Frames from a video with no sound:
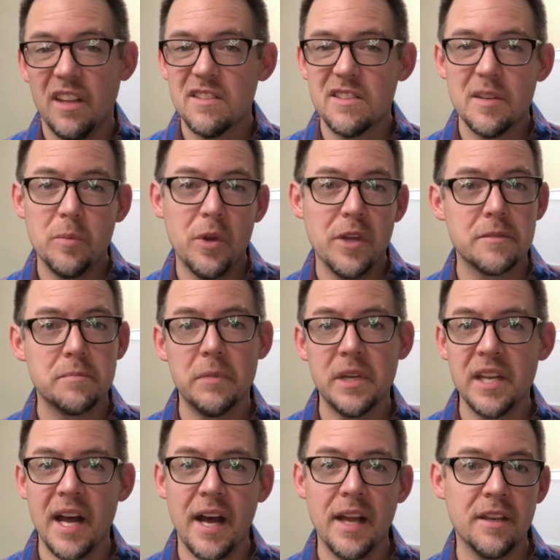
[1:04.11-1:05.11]
some ways,
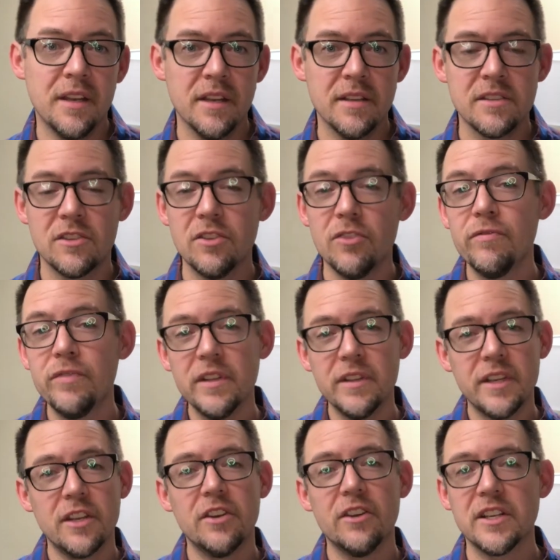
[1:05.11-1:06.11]
monotonous. You feel
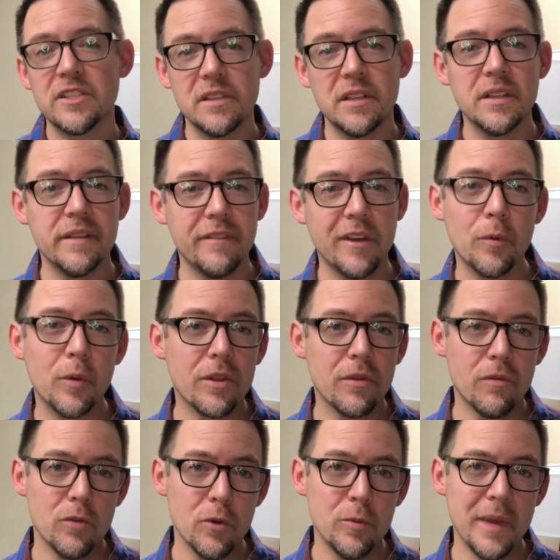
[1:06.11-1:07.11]
like you're actually living with a
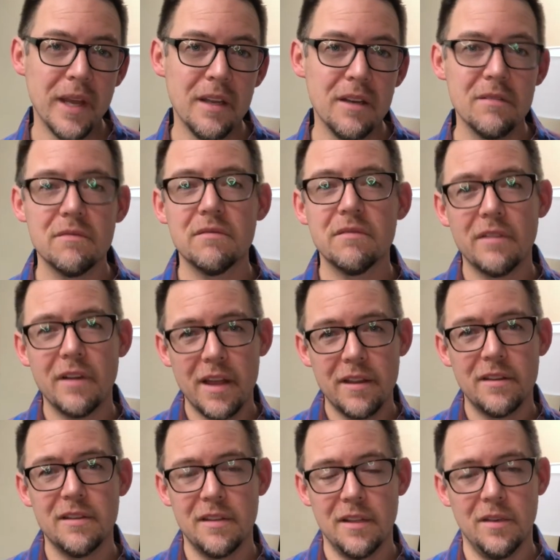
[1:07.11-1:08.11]
roommate
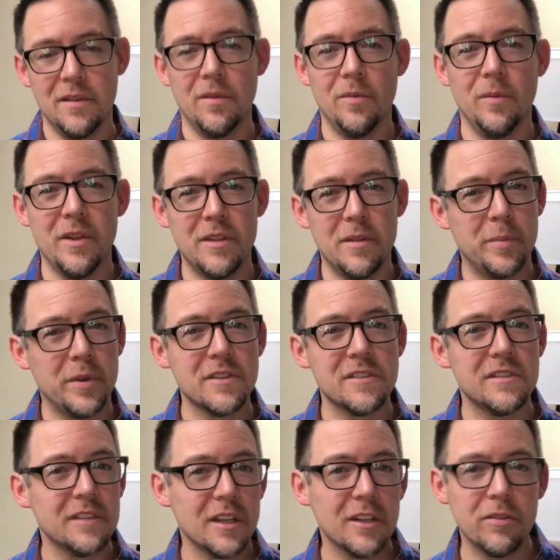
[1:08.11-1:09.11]
rather than with the
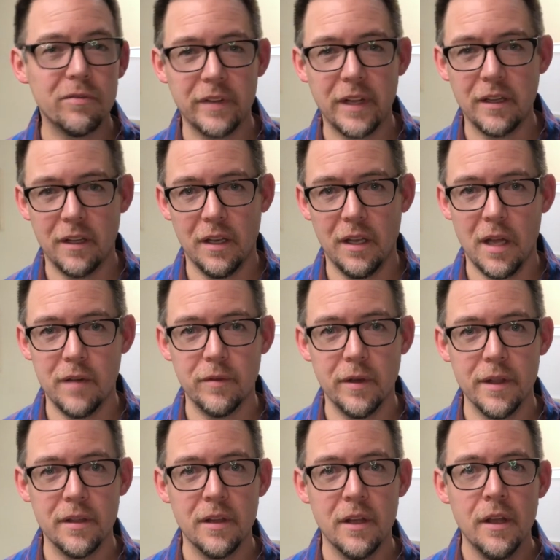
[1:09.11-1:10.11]
person that you fell in love with.